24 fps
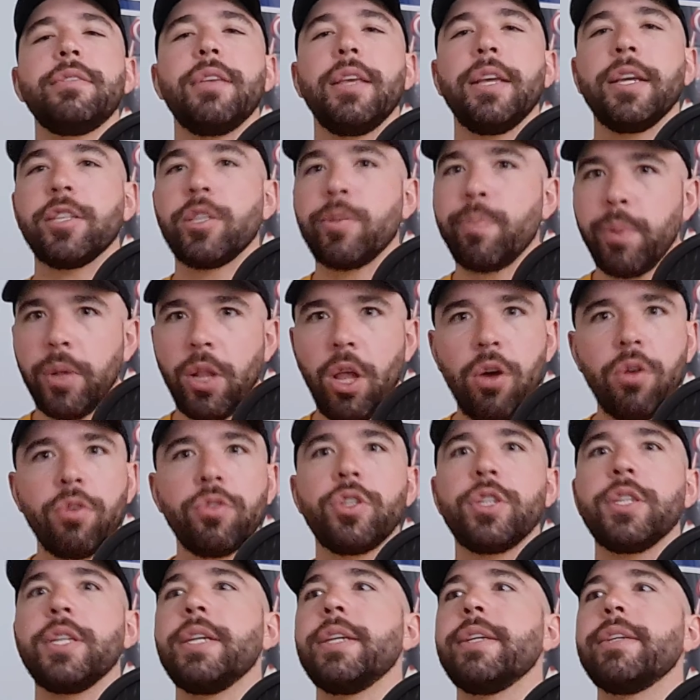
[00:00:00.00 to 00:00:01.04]

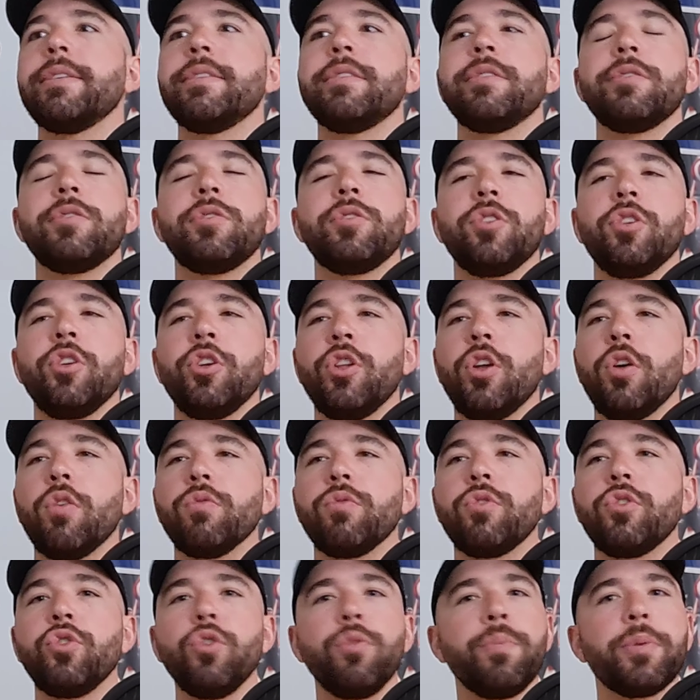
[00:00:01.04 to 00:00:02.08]
explosions, you know,
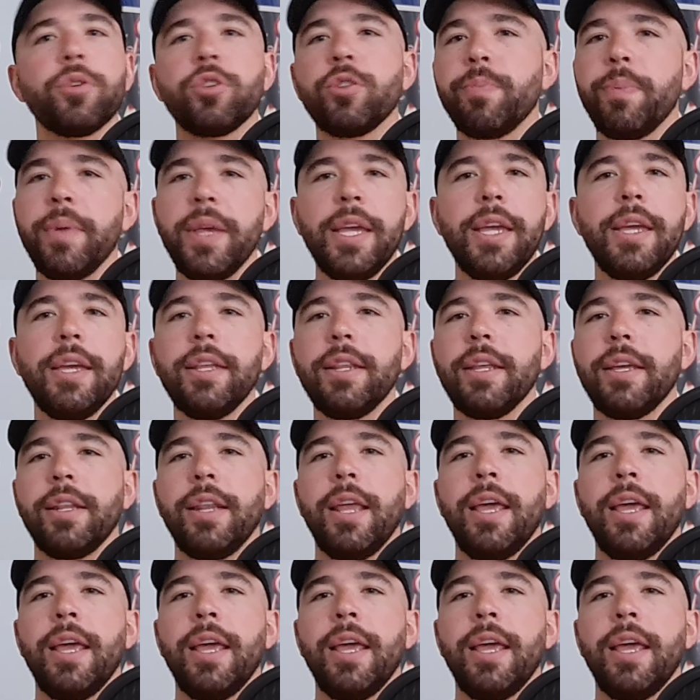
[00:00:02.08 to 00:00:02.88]
super speed and,